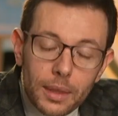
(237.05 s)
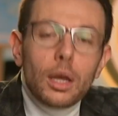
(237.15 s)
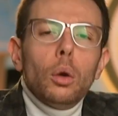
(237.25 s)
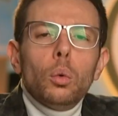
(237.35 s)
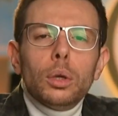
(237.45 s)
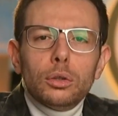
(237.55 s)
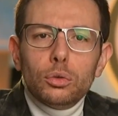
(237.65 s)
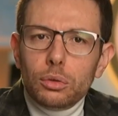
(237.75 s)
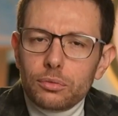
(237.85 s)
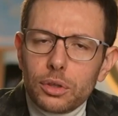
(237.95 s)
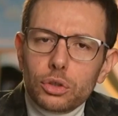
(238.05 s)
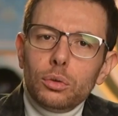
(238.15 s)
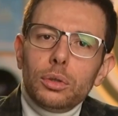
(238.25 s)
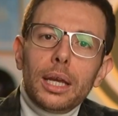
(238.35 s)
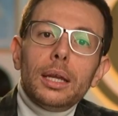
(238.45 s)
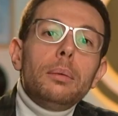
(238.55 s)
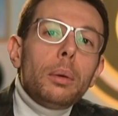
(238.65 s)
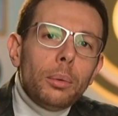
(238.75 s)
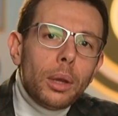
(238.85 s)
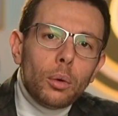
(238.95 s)
According to official data
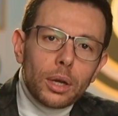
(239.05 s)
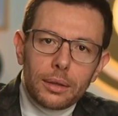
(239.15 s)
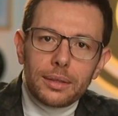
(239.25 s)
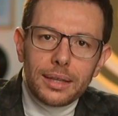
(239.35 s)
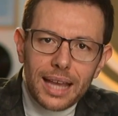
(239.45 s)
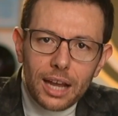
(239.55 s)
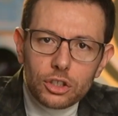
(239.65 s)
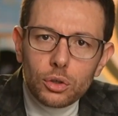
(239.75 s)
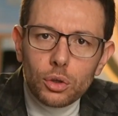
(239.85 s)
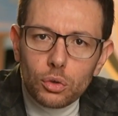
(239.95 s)
from NOAA, the National